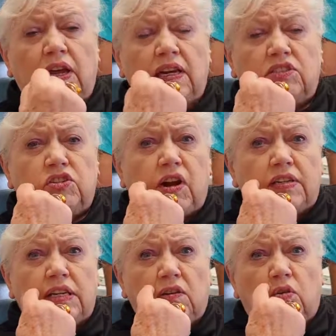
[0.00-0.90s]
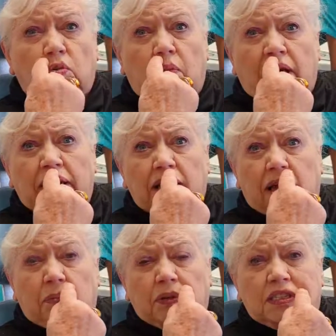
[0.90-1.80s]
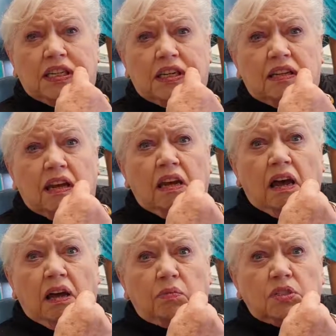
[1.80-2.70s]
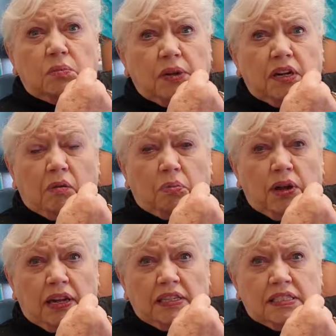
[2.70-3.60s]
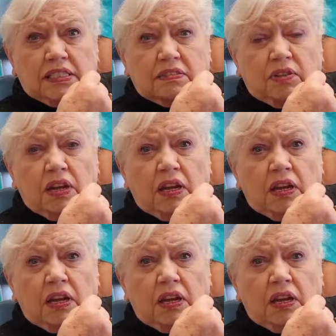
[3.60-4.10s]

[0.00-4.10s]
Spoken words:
extracting all my upper teeth, I was a bit apprehensive.